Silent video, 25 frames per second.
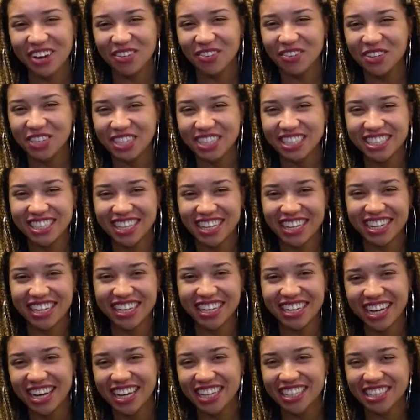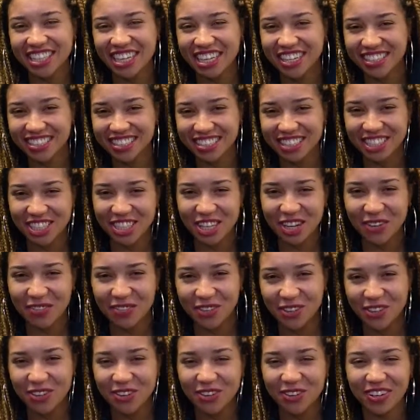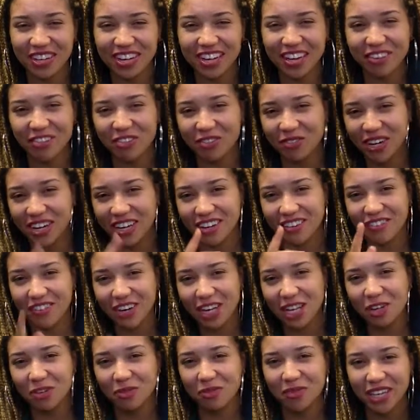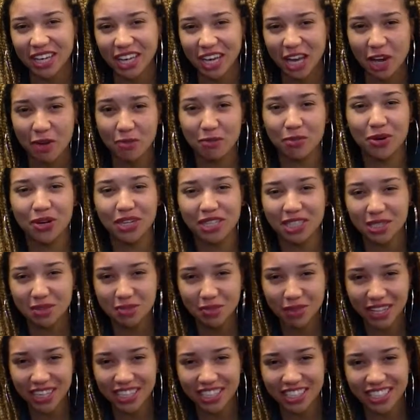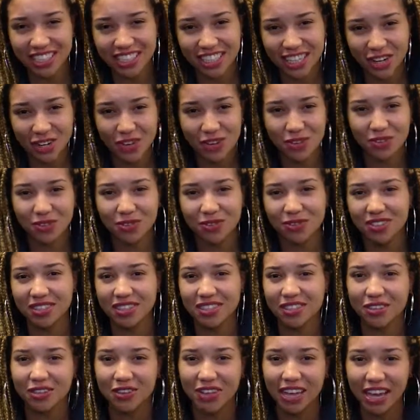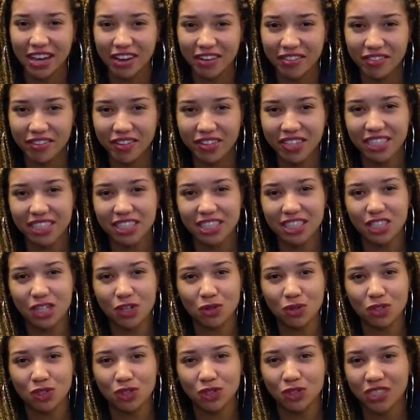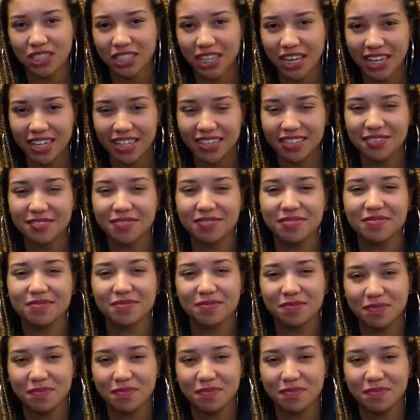And I appreciate it. I'll take this W, and everybody follow me at Press Play Jones on every social site.